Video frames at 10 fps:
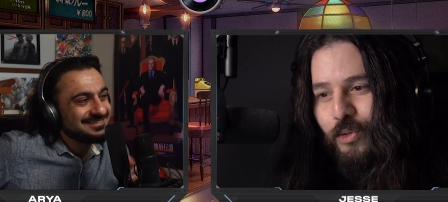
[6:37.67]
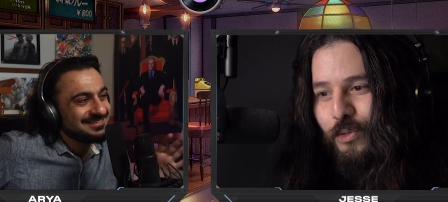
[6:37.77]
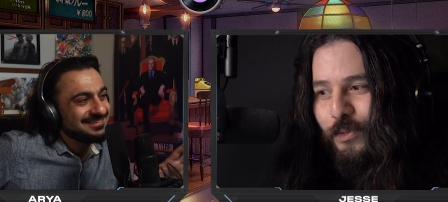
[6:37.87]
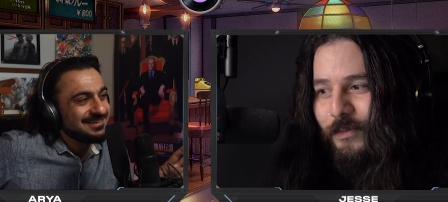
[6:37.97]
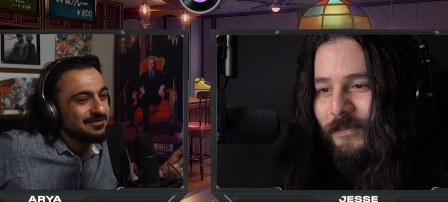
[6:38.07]

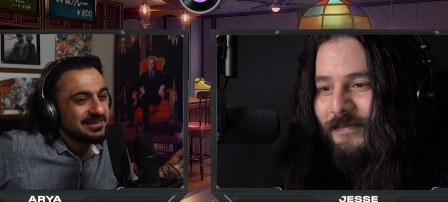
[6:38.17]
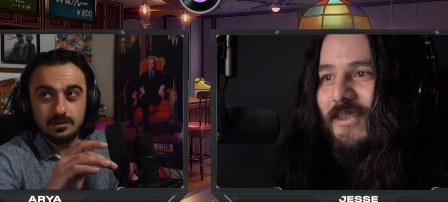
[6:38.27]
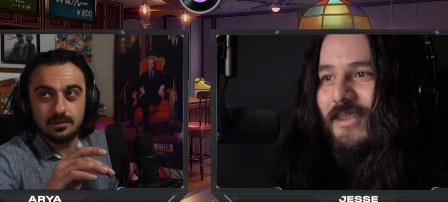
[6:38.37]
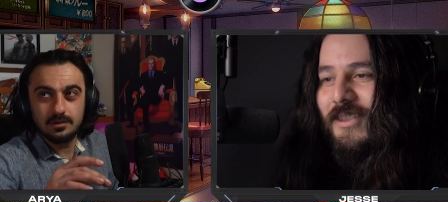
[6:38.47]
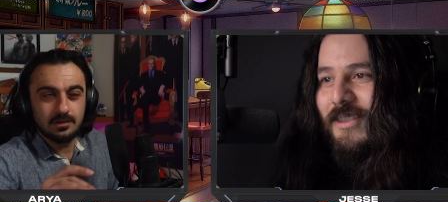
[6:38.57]
Speaker 1: Love it.
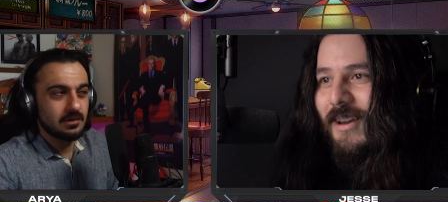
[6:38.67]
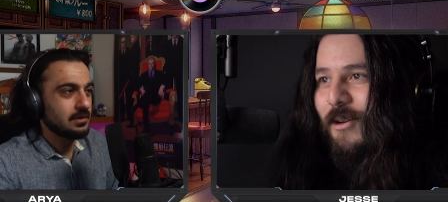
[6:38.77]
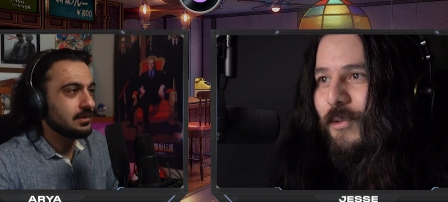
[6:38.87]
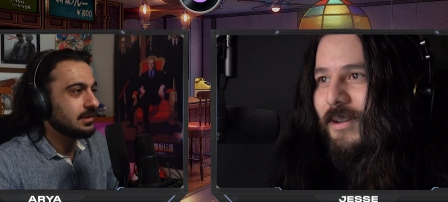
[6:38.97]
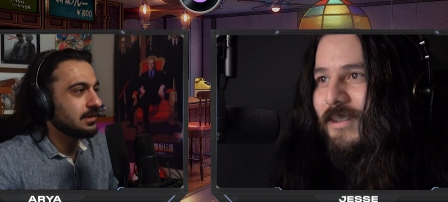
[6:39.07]

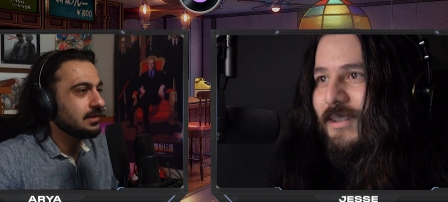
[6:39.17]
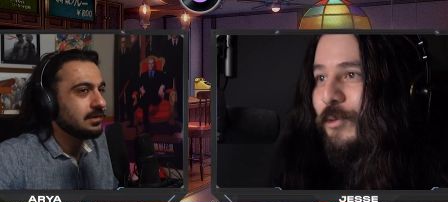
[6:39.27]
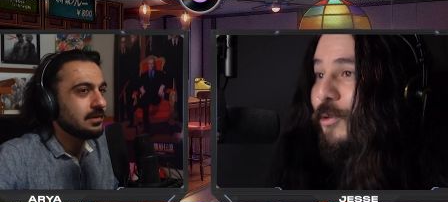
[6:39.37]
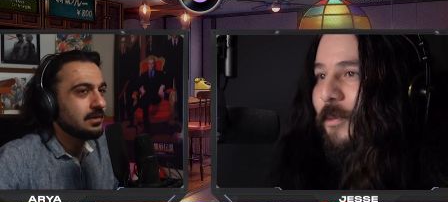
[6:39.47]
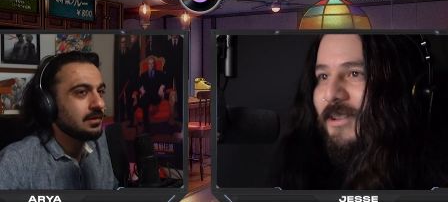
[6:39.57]
That was.
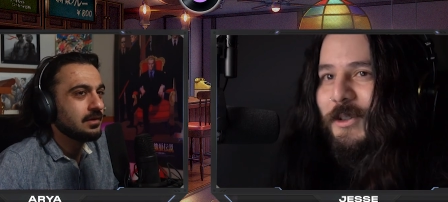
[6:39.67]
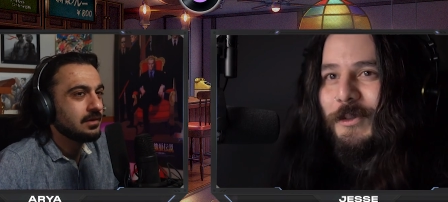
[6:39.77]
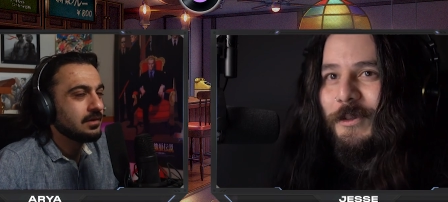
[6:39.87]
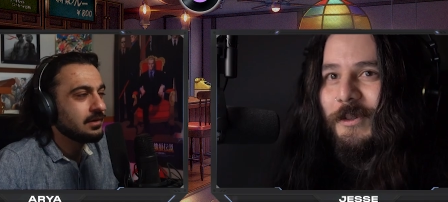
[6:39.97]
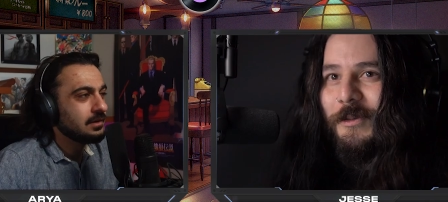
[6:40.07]
Well, do you want me to tell
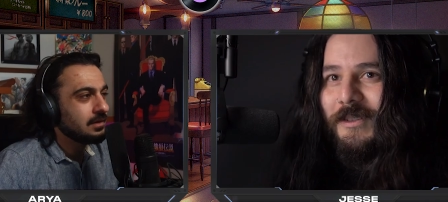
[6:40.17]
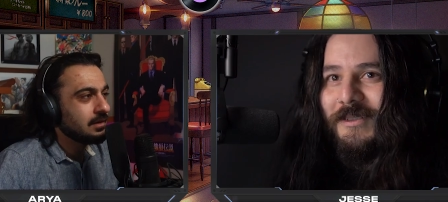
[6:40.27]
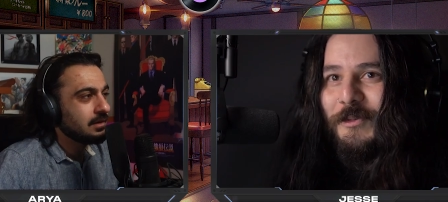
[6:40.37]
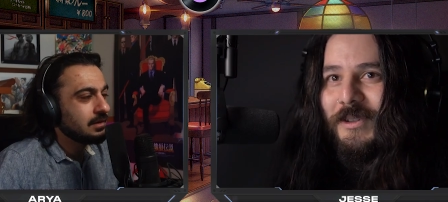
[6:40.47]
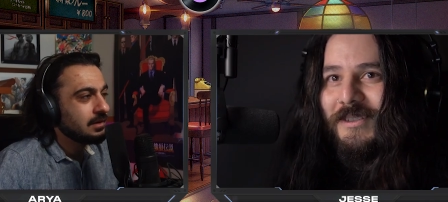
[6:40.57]
you, or do you want
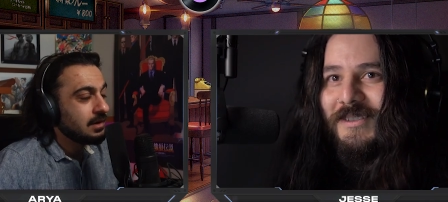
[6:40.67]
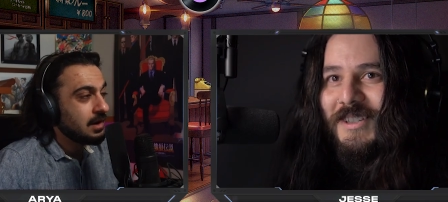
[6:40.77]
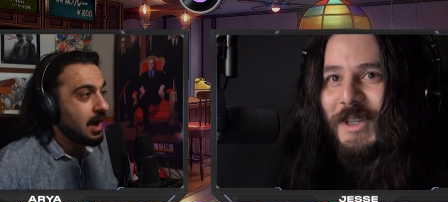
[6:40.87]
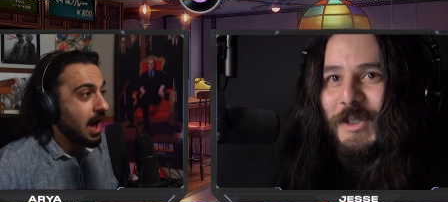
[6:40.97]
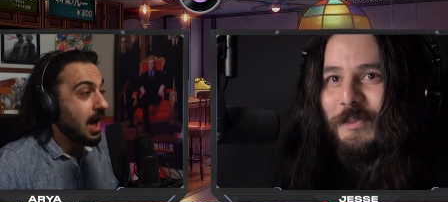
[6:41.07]
to
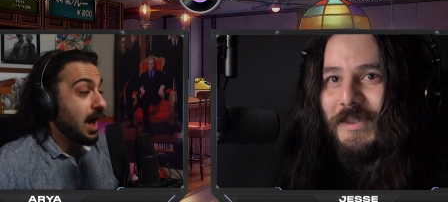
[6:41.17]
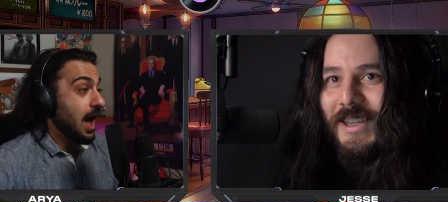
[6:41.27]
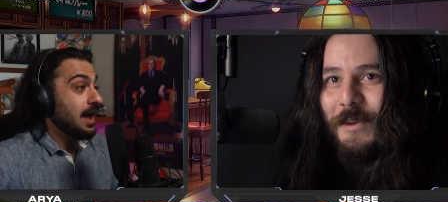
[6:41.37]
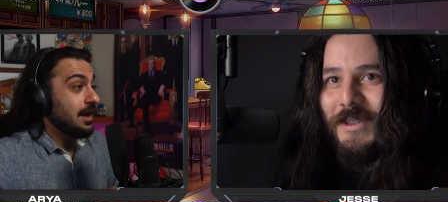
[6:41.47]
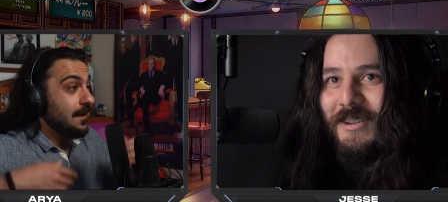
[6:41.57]
Speaker 2: take some
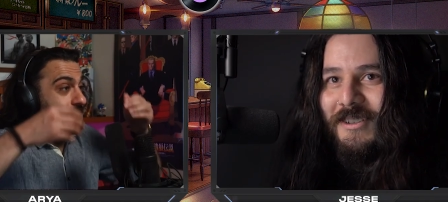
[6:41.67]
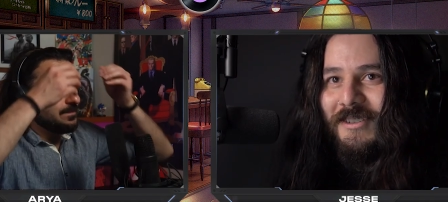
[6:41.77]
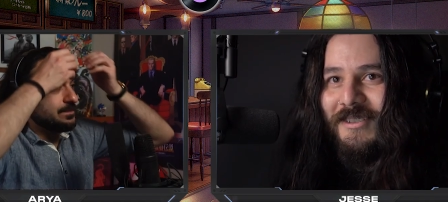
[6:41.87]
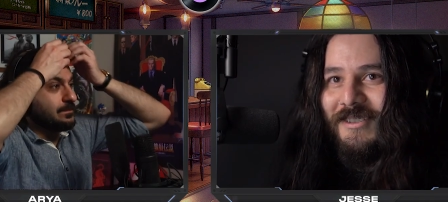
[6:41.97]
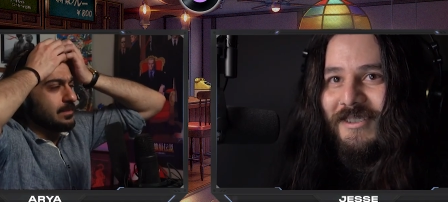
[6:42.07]
stabs at it?
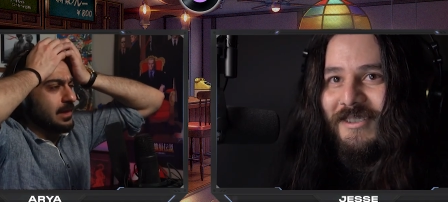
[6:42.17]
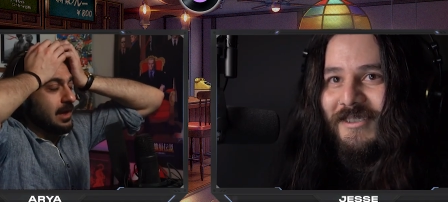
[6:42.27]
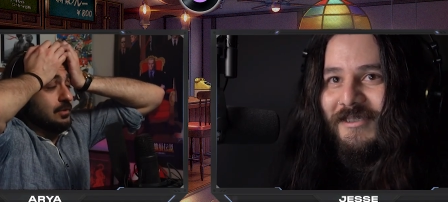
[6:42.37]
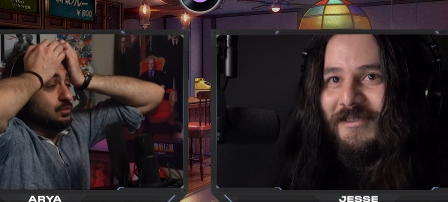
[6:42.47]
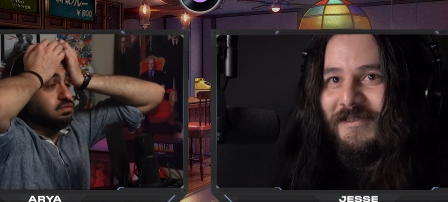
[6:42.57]

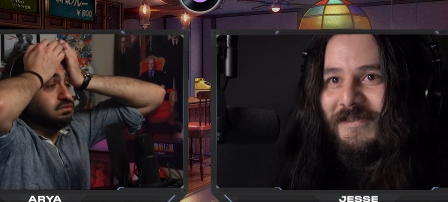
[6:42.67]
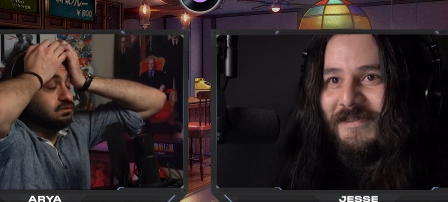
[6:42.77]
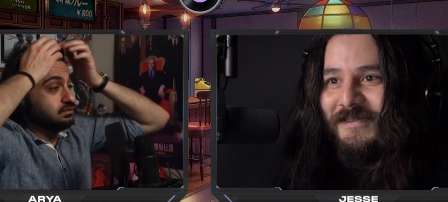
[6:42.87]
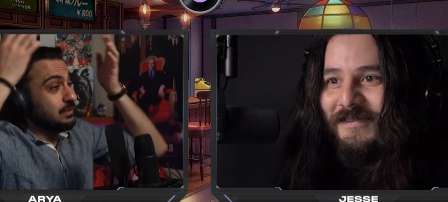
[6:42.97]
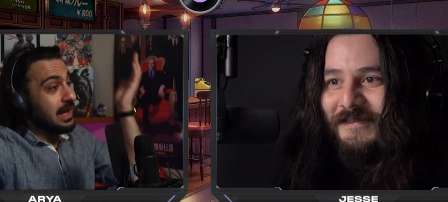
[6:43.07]
Oh,
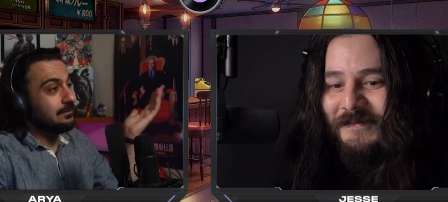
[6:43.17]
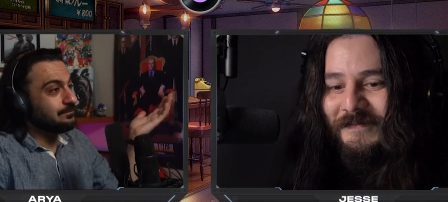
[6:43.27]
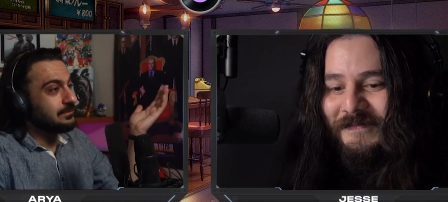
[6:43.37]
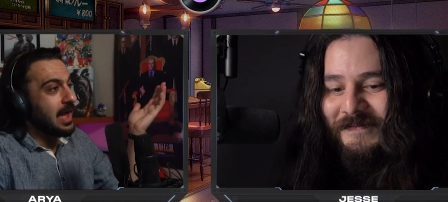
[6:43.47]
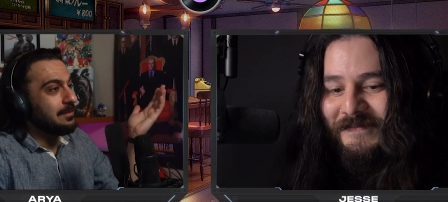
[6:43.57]
well,
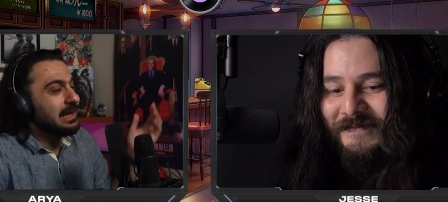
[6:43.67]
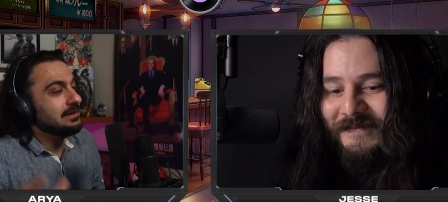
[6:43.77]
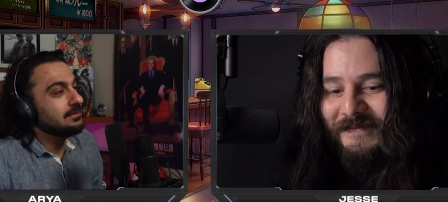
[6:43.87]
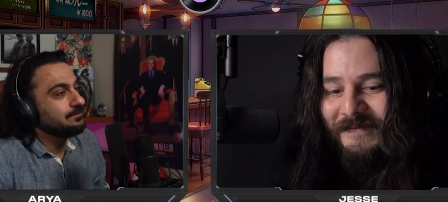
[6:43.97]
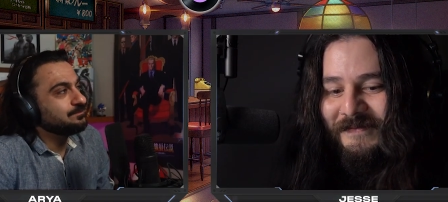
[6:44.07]
I
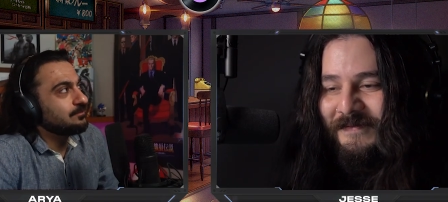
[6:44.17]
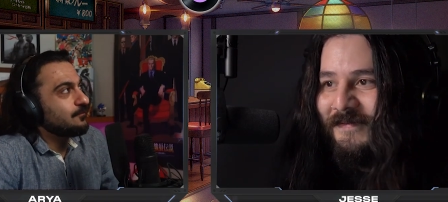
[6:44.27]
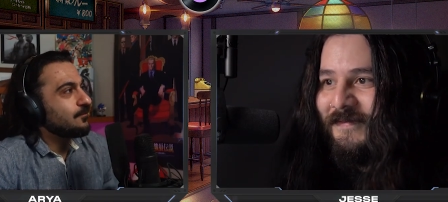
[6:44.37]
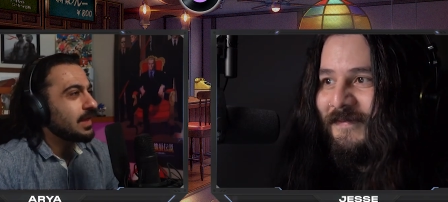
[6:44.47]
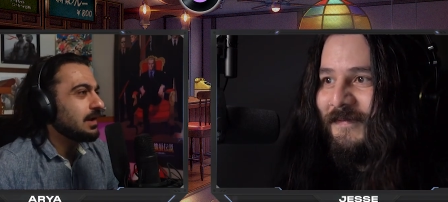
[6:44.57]
mean,
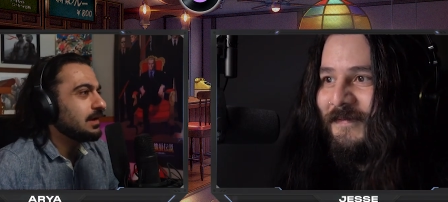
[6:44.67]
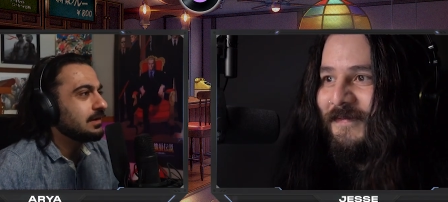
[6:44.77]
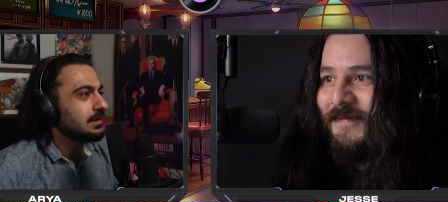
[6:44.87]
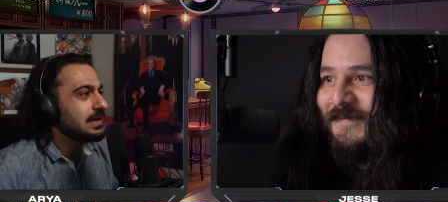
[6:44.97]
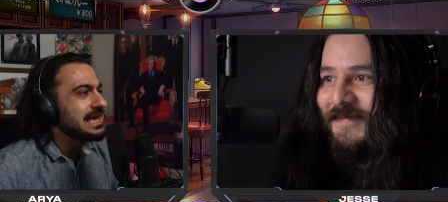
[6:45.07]

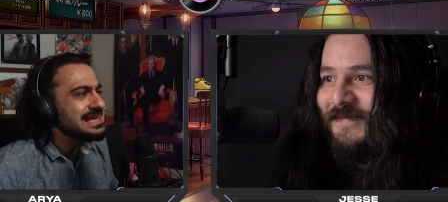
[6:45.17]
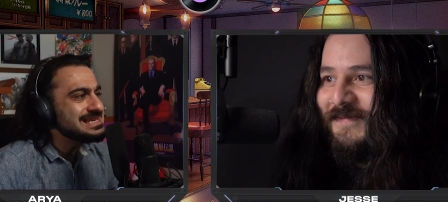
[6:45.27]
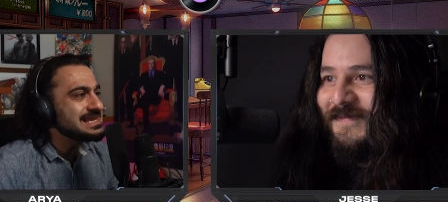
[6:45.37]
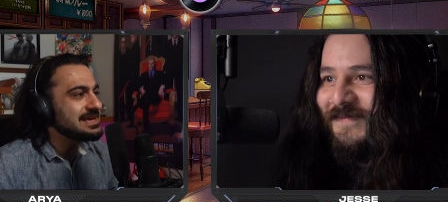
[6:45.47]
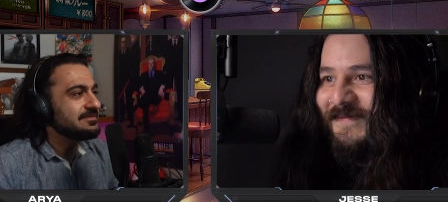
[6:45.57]

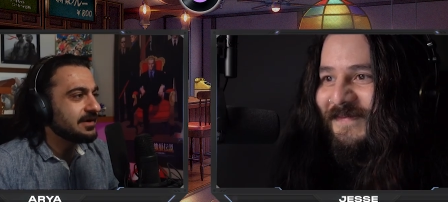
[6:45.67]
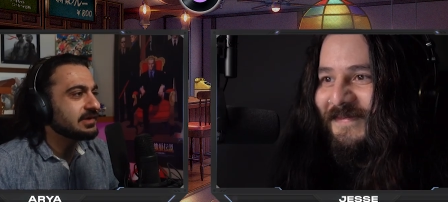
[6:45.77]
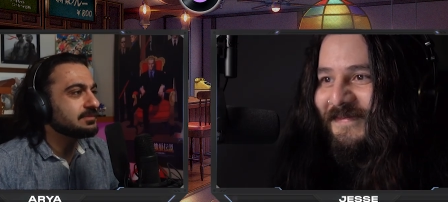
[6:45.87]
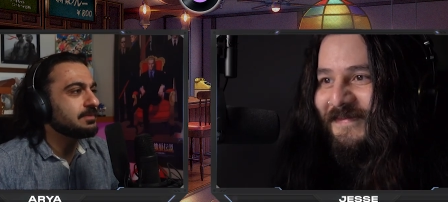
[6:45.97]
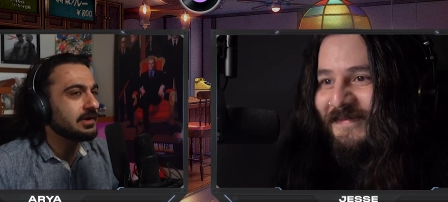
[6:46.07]
indie
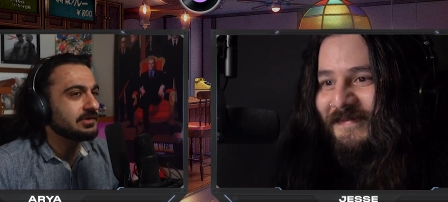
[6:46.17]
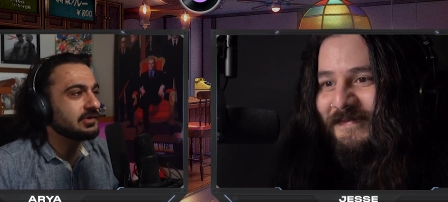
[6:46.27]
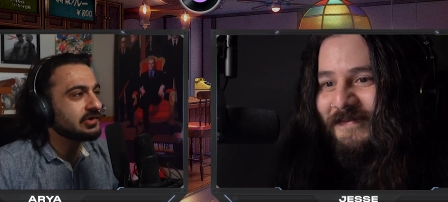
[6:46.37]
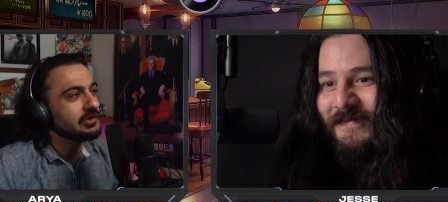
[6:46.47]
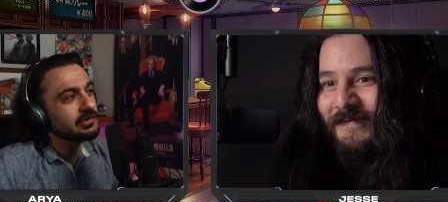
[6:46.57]

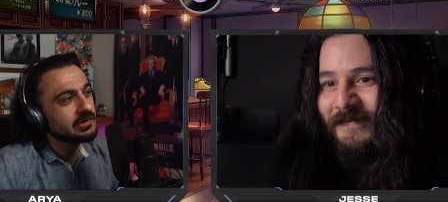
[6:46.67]
first-person shooter